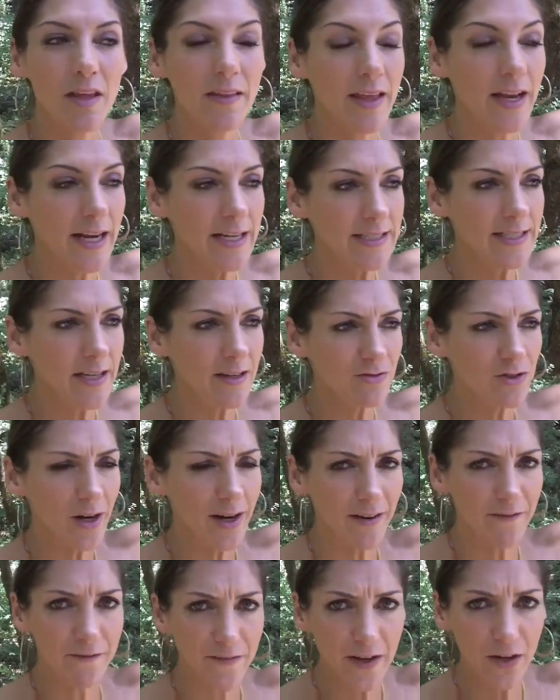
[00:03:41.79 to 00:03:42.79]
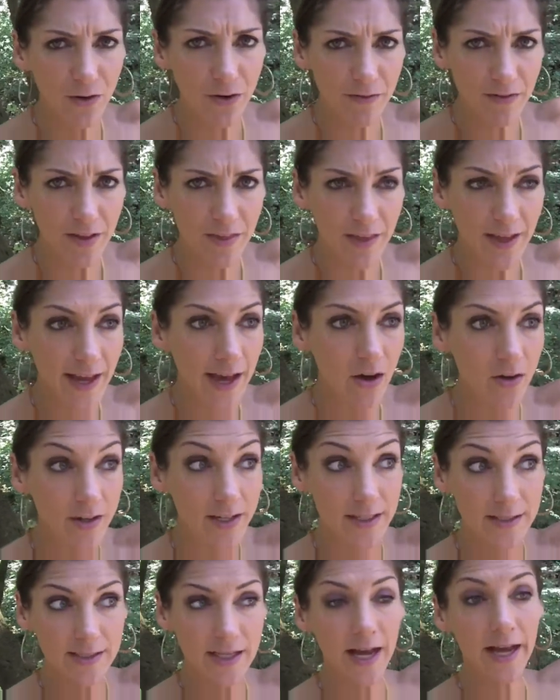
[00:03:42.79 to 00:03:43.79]
That idea of trying to figure everything
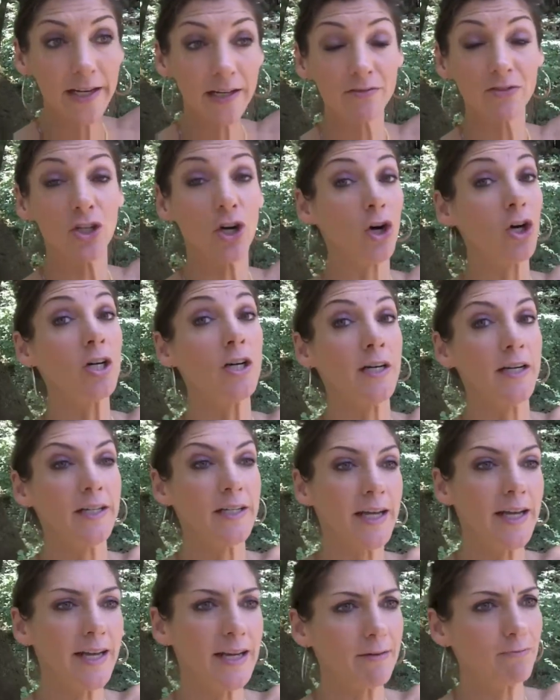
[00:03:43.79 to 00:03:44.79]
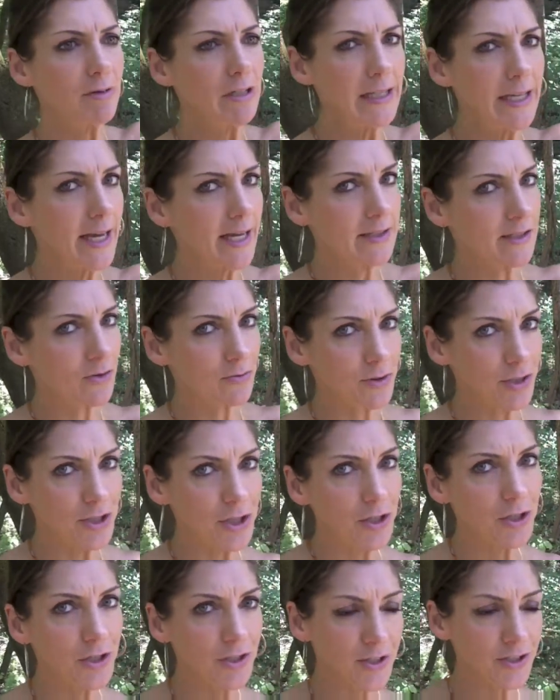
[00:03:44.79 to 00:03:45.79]
out is kind of gone, and it really hasn't
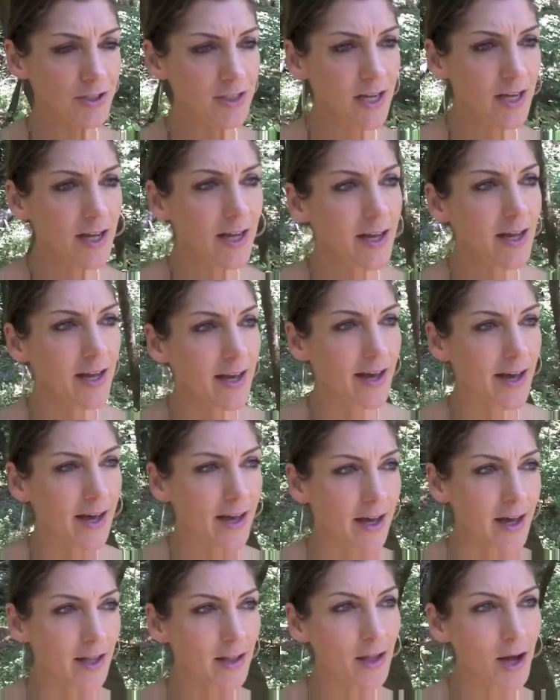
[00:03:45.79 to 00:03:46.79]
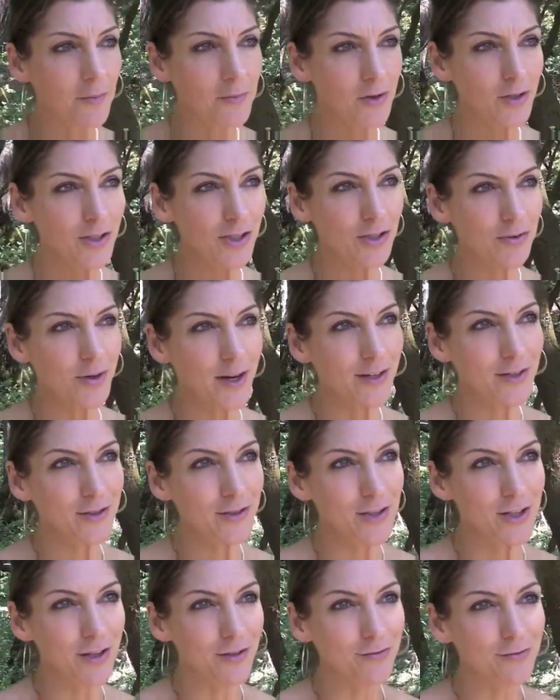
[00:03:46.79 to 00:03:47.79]
returned. A lot more
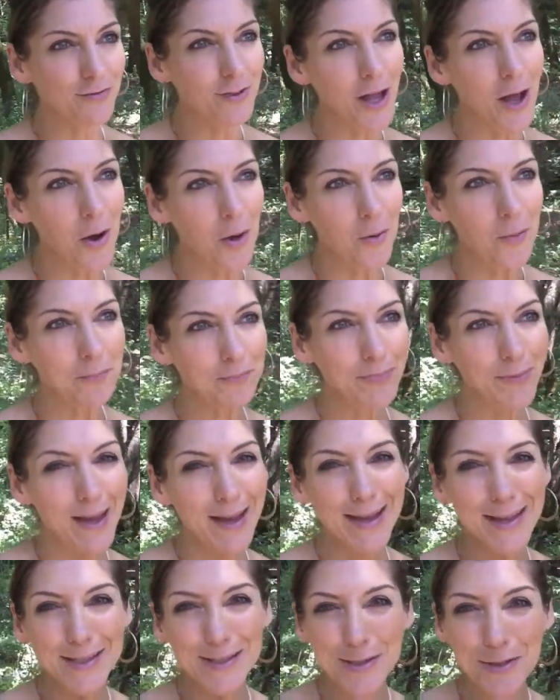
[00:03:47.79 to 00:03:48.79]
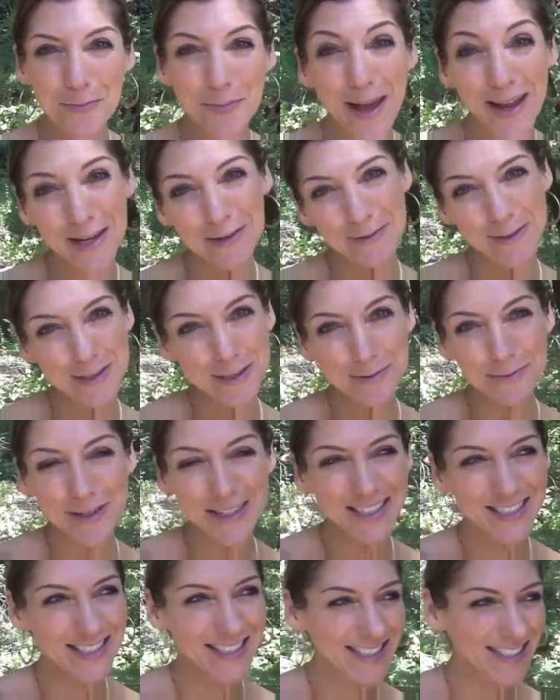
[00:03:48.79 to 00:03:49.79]
surrender to the flow. So Penny was
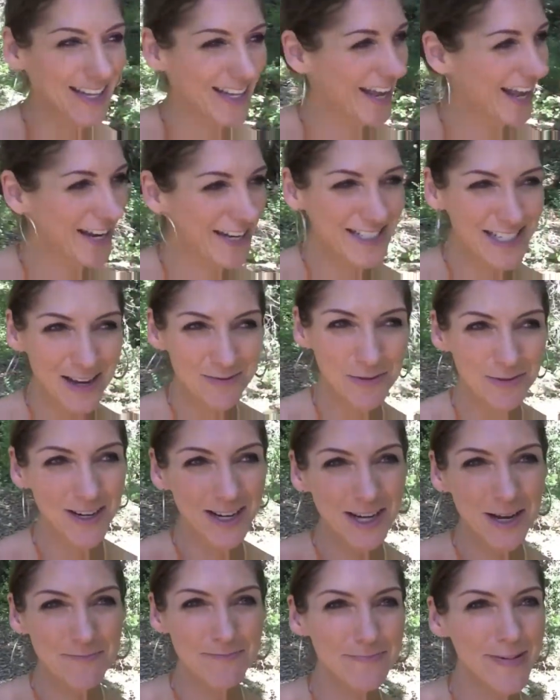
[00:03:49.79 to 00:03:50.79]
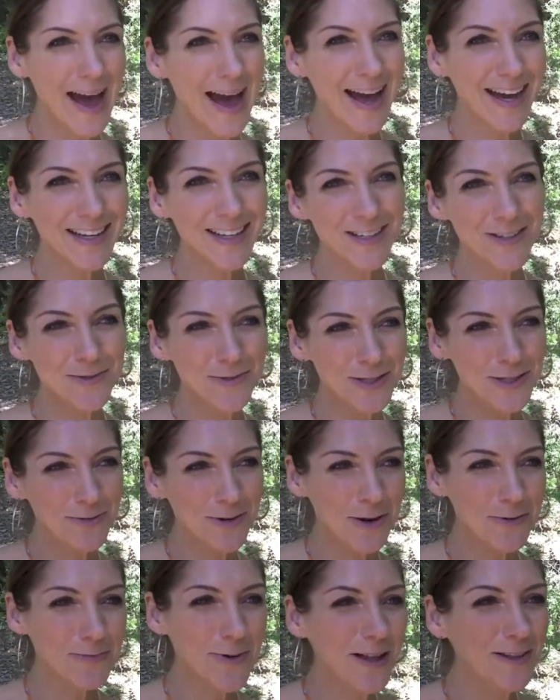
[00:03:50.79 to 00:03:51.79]
sweet. She's like, anytime you want to come back,
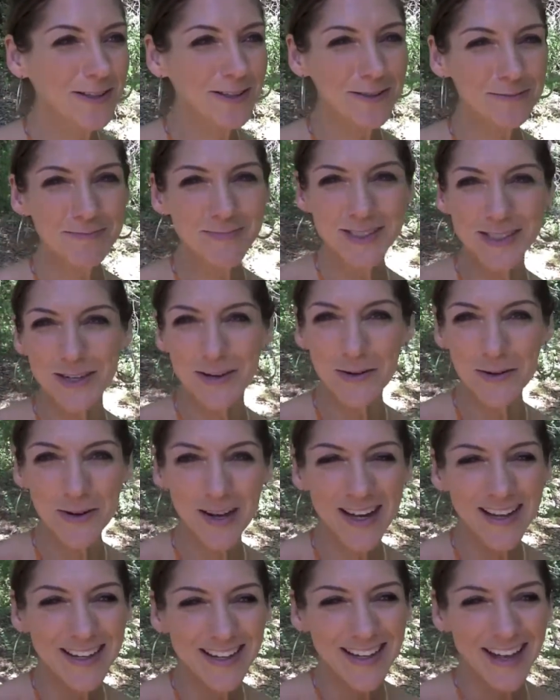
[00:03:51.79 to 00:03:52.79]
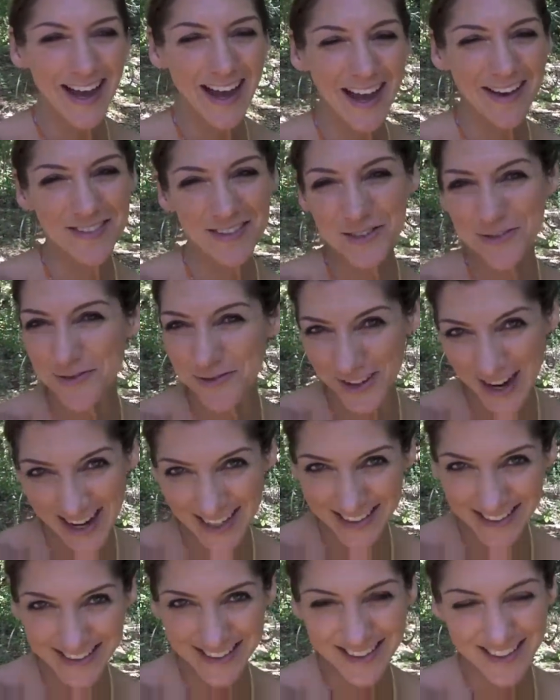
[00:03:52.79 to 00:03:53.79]
you are welcome. So I have a new
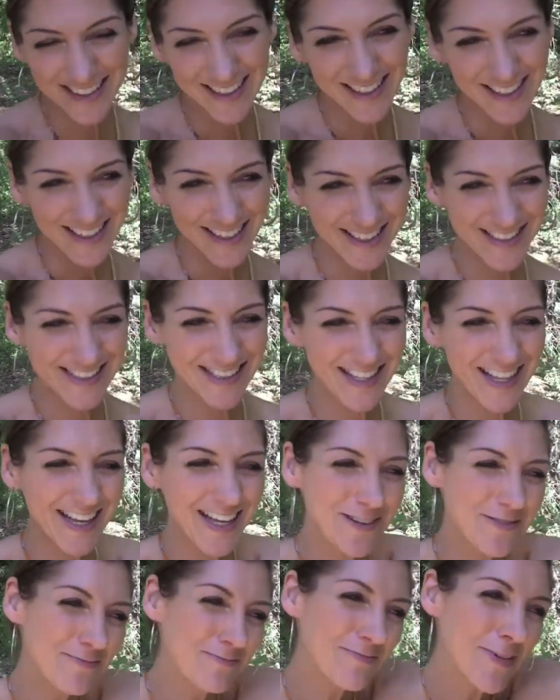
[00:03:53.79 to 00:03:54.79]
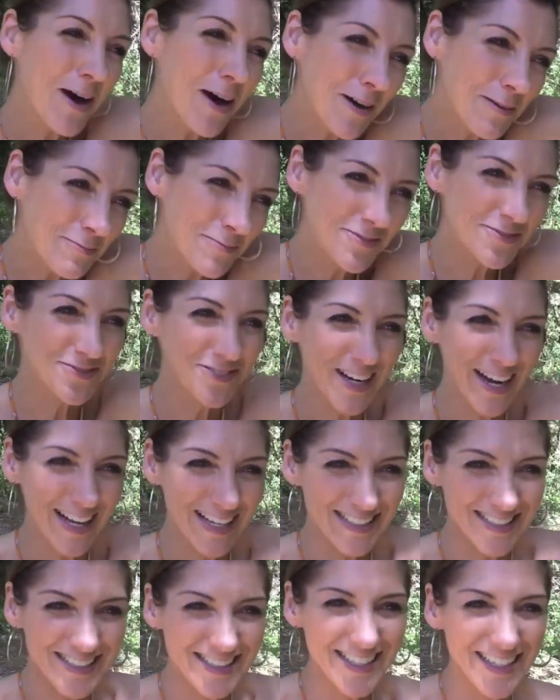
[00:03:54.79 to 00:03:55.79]
friend. It's like a mom
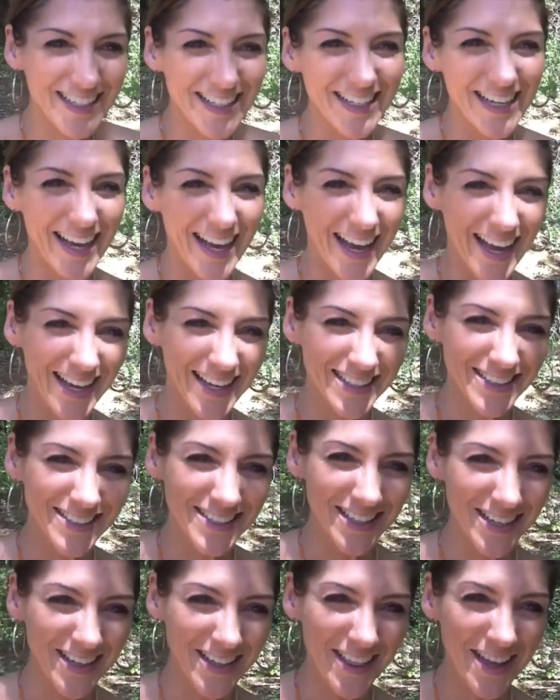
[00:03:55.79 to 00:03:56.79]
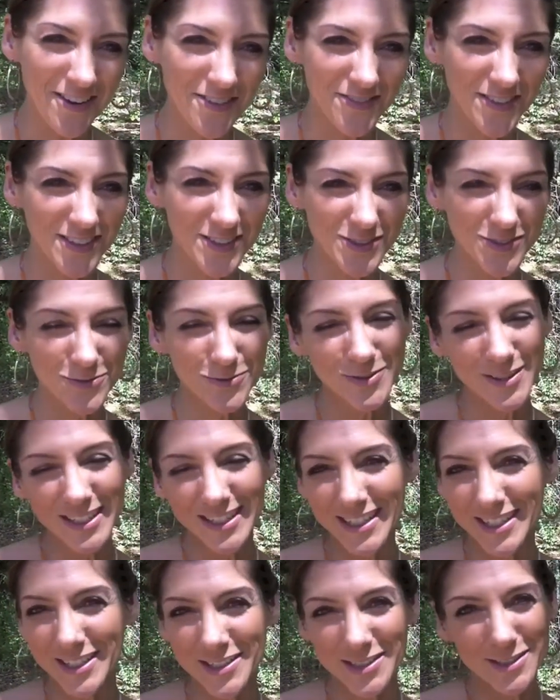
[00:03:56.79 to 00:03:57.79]
friend, and that feels
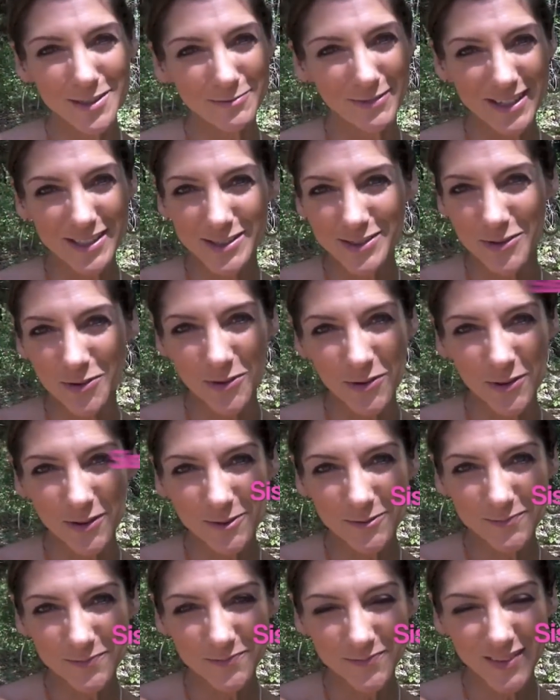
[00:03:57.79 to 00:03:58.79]
really good to my soul.